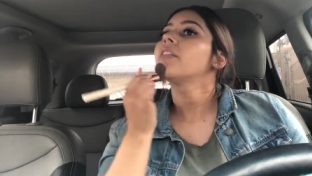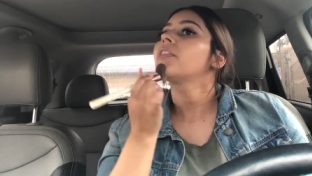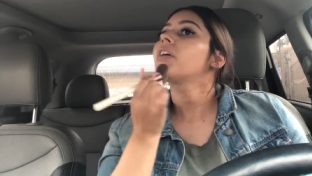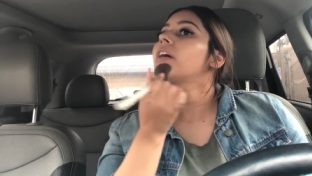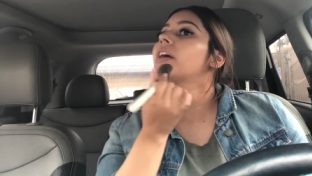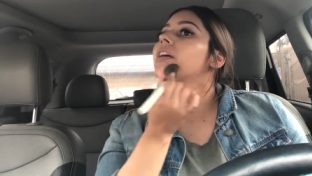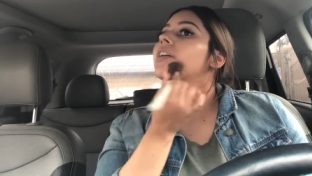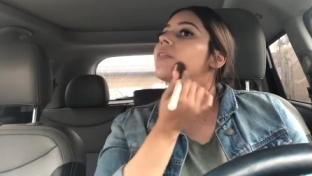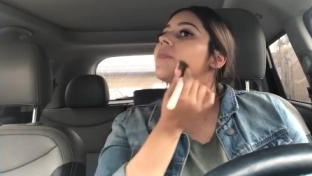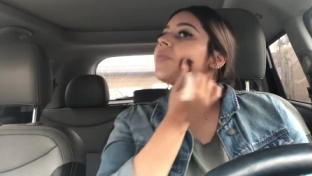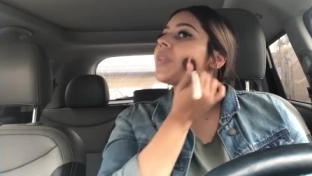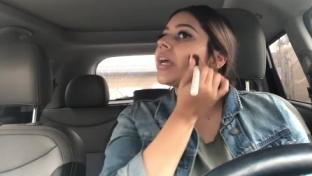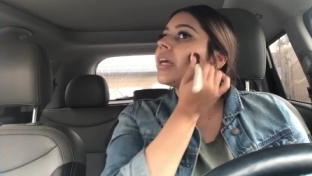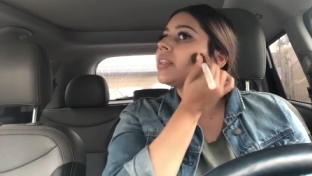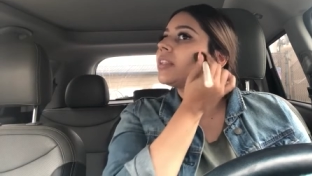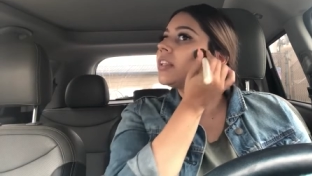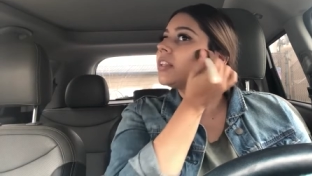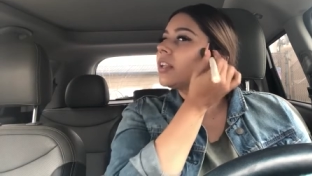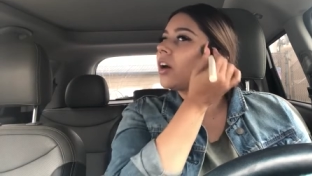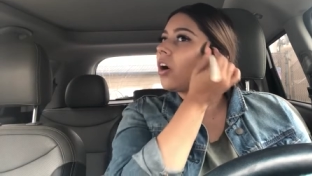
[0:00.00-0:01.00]
like
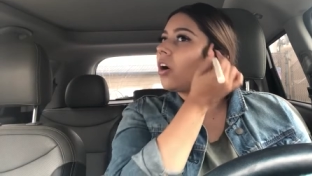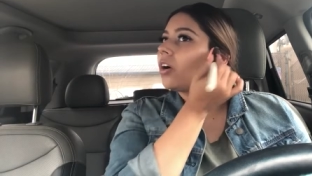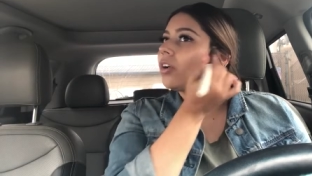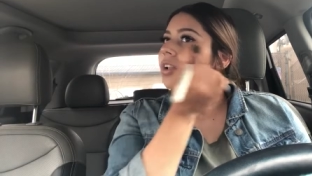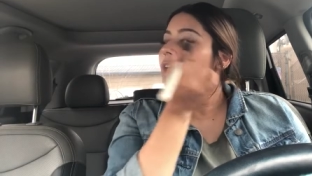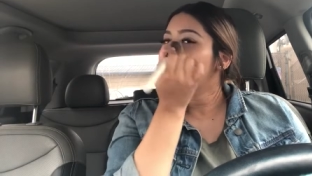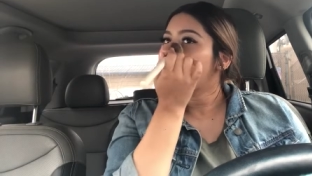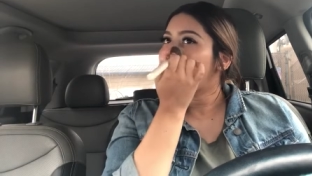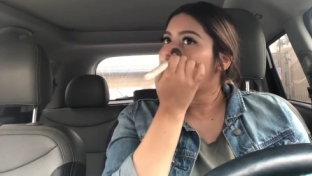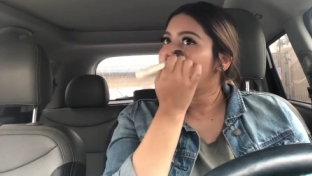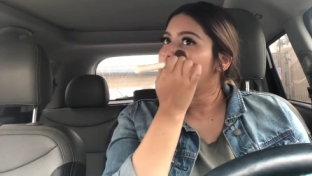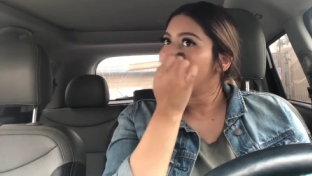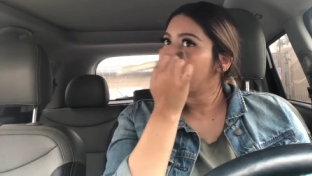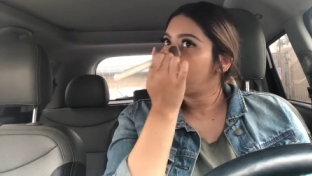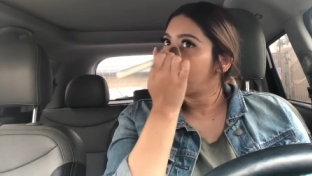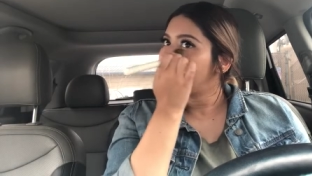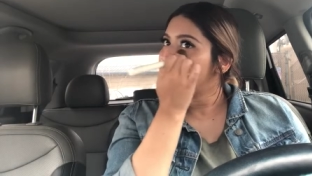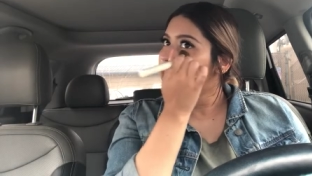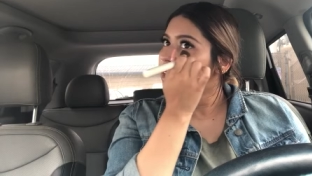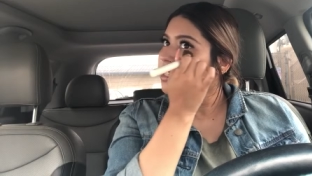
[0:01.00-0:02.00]
and then all like
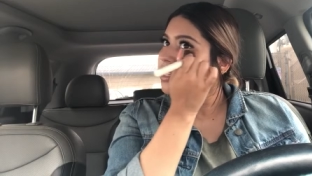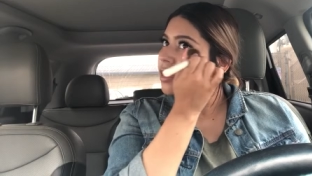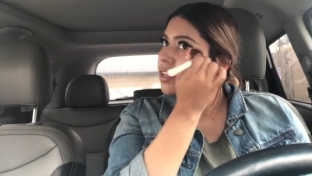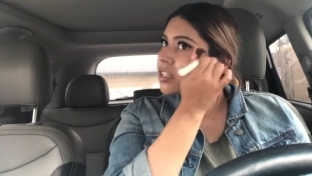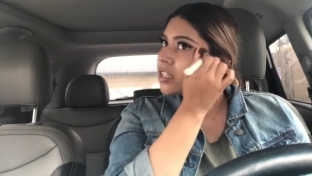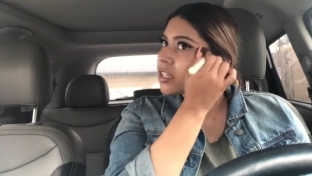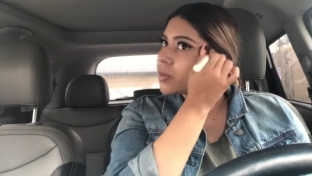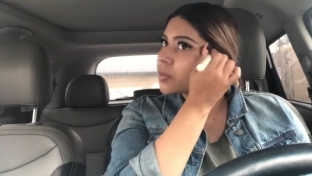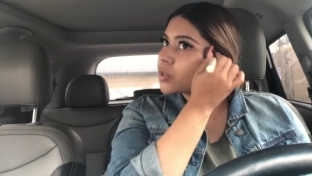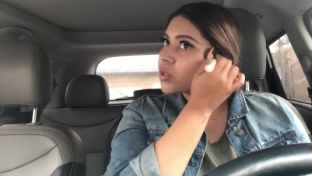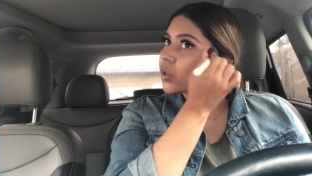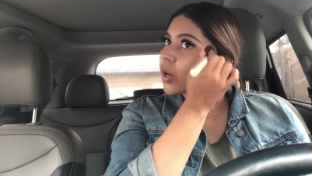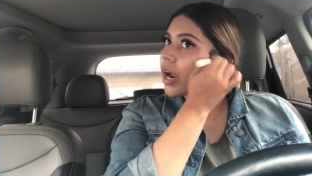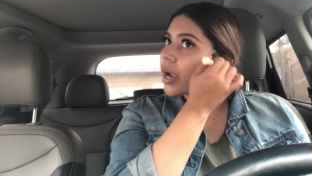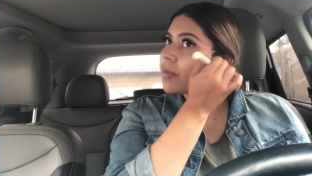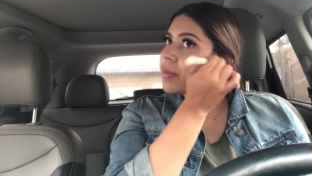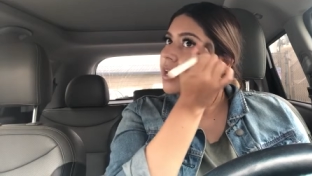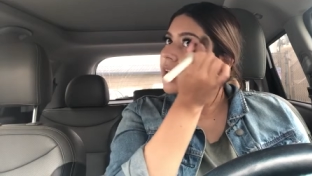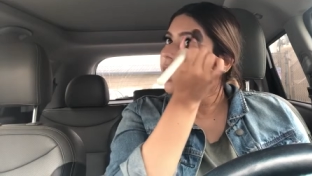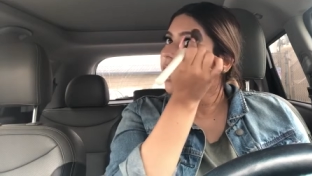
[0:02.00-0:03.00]
everybody that's
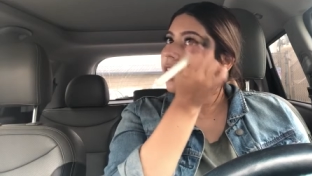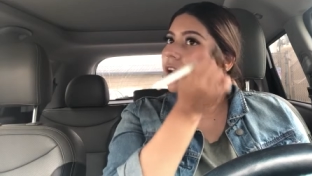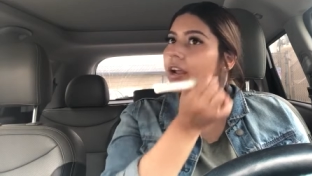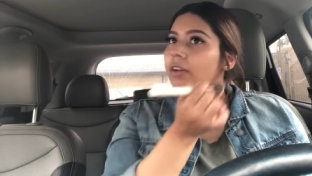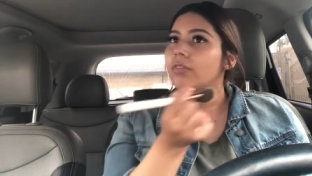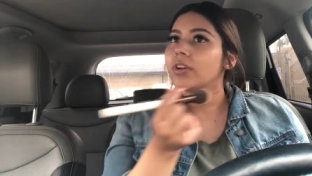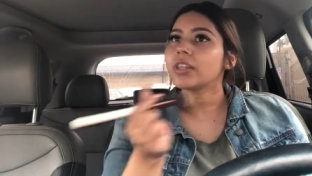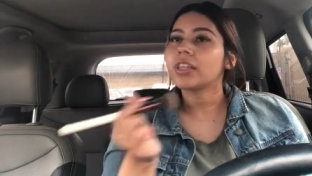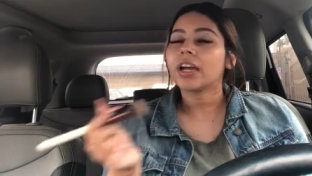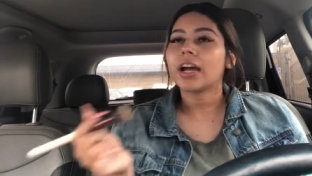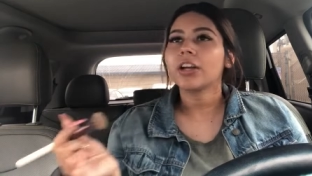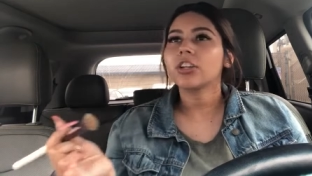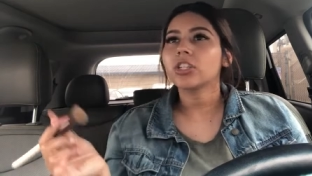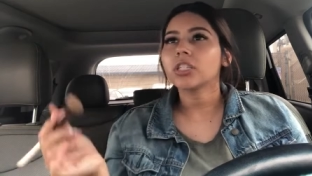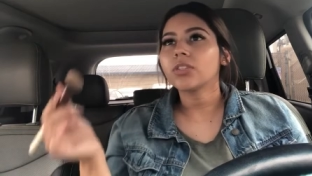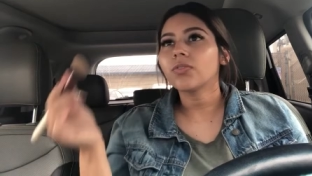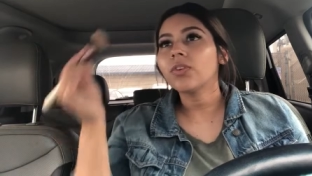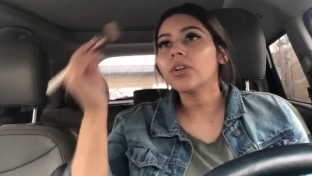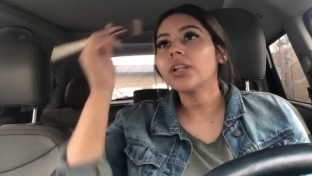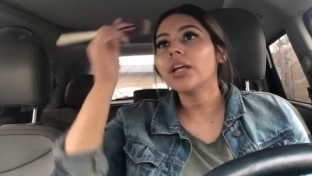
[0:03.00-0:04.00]
unsubscribing and everything i
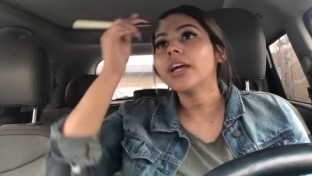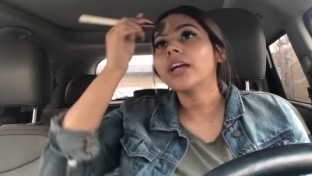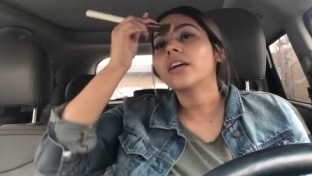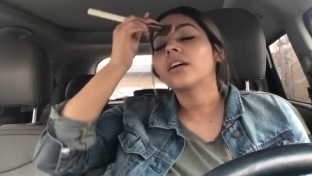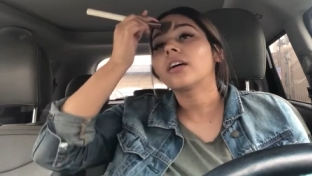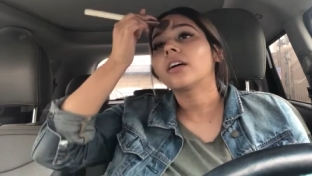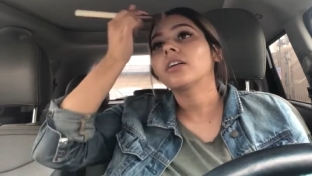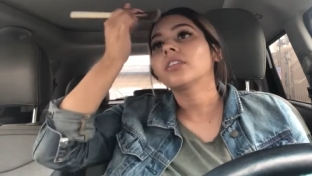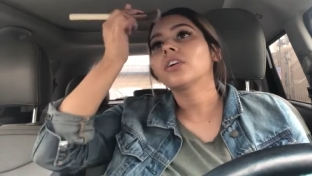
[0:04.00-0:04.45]
just feel like